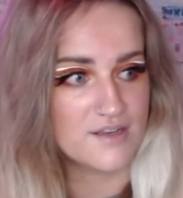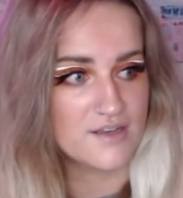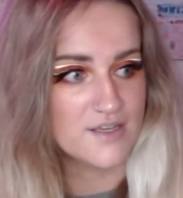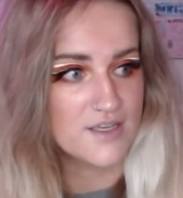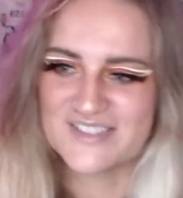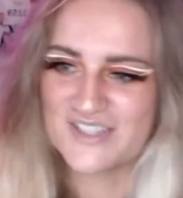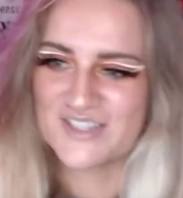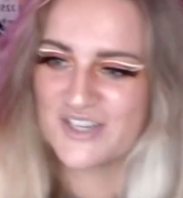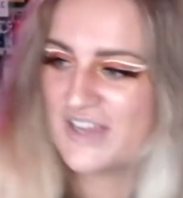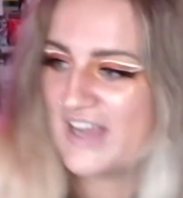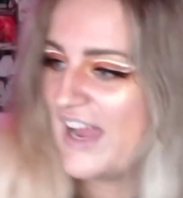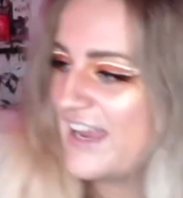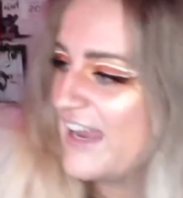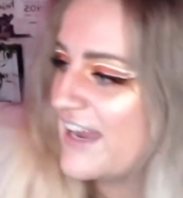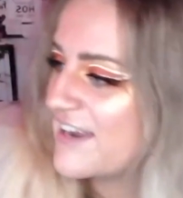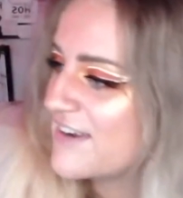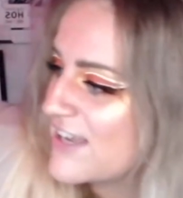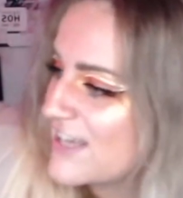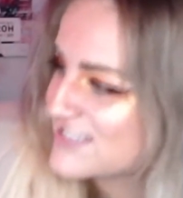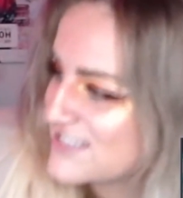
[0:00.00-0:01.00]
so I,
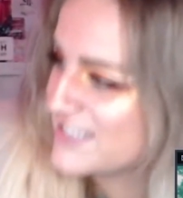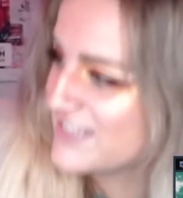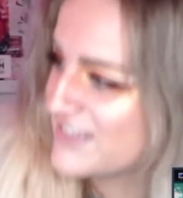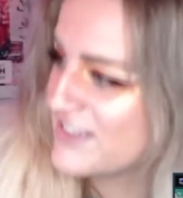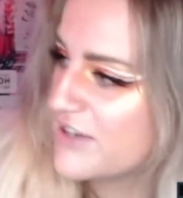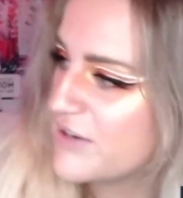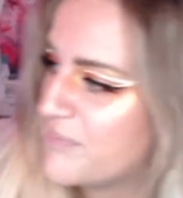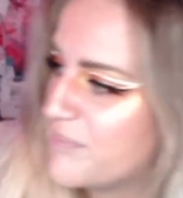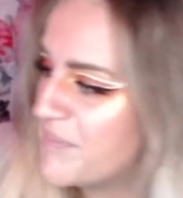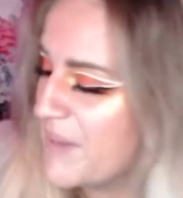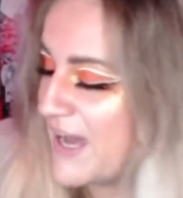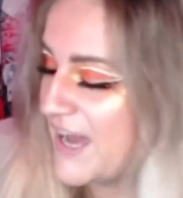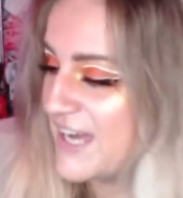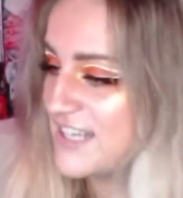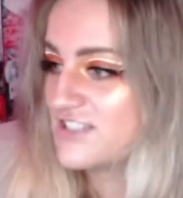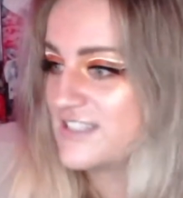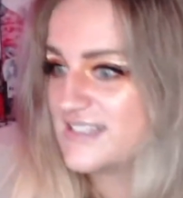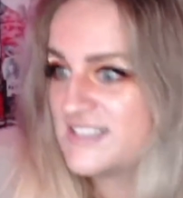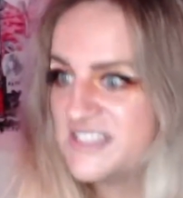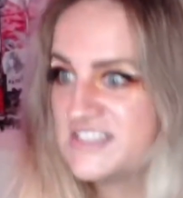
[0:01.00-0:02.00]
am guessing the bat
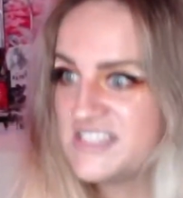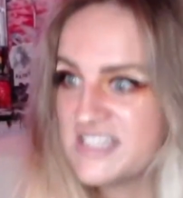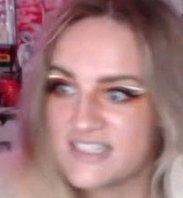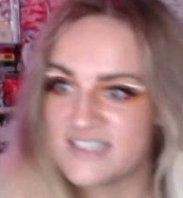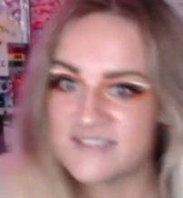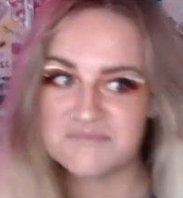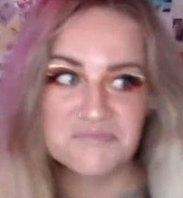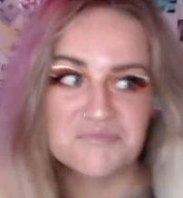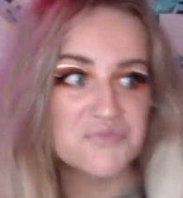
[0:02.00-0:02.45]
just didn't